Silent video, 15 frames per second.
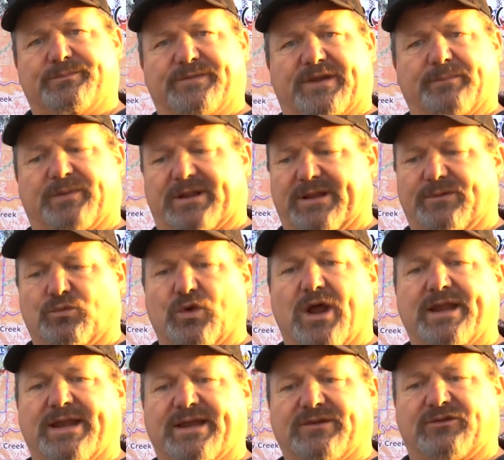typically
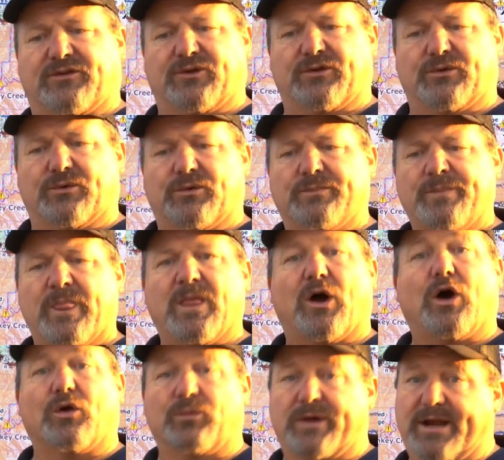run into
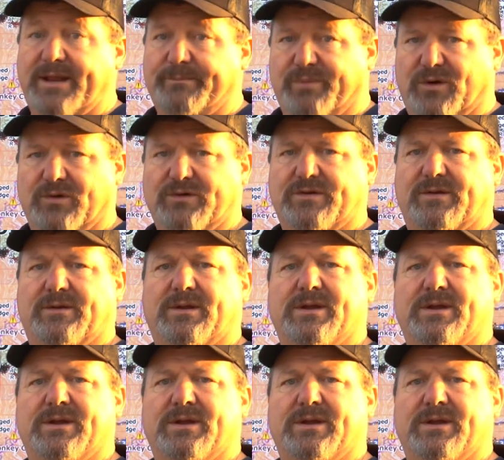already burnt